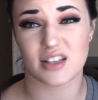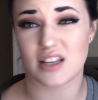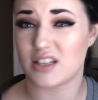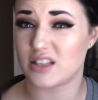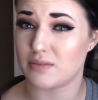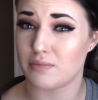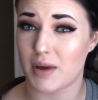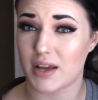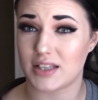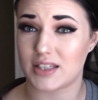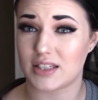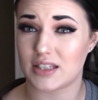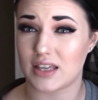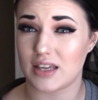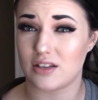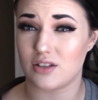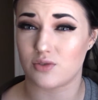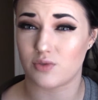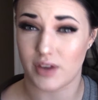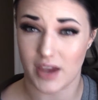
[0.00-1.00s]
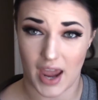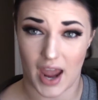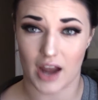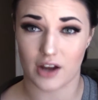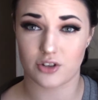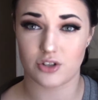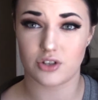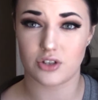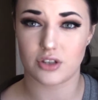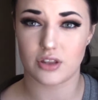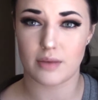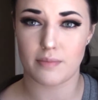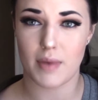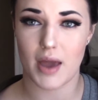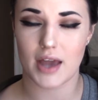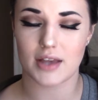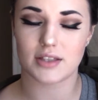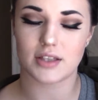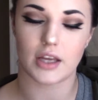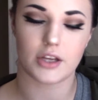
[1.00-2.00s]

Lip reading: it's my skin's reaction to the mask.